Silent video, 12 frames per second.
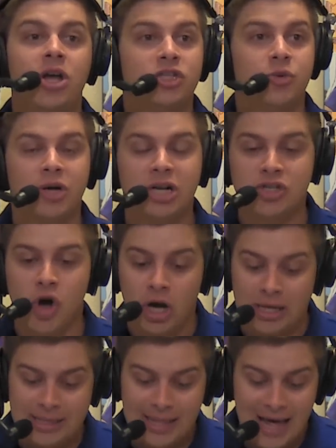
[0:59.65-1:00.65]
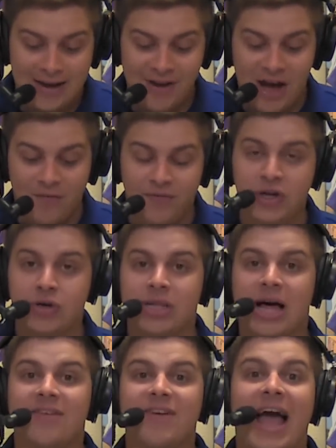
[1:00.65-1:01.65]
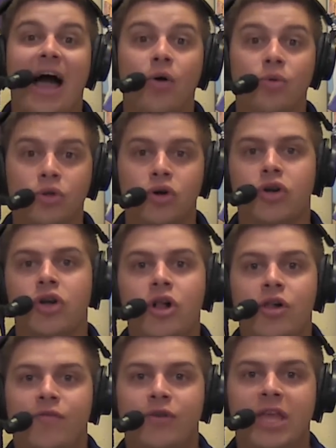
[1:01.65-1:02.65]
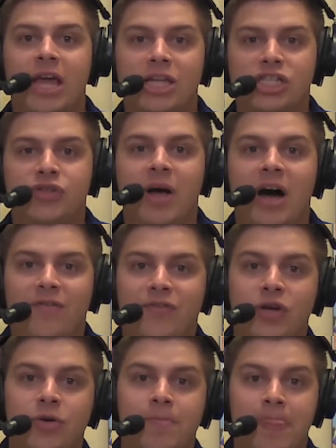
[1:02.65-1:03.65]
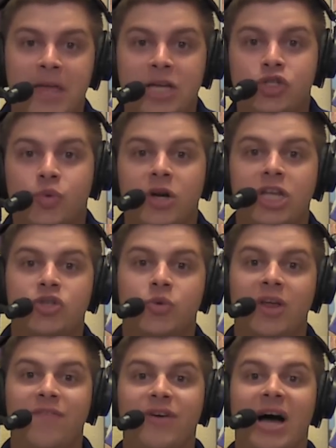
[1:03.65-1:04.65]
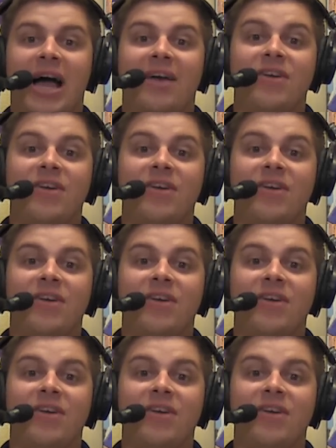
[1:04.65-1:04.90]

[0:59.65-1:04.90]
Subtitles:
So we're going to talk a lot of outfield, a lot of outlook for the LSU outfield in 2025